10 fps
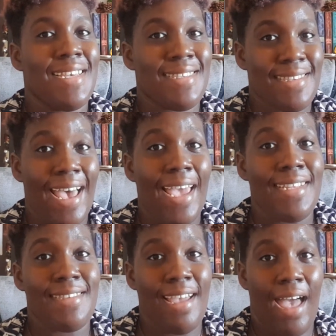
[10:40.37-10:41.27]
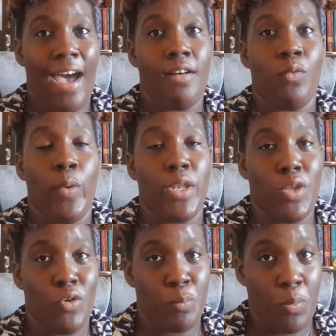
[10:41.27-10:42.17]
sign to have when
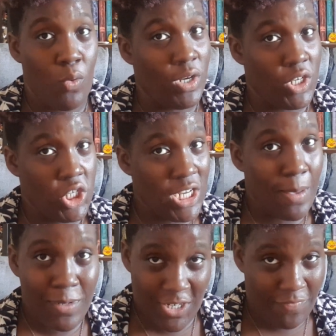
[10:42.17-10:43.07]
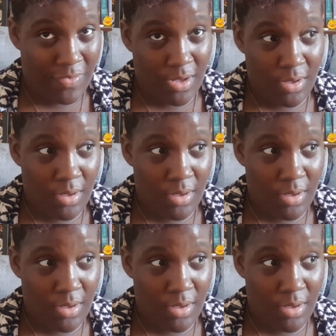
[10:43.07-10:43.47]
you're born a shapeshifter.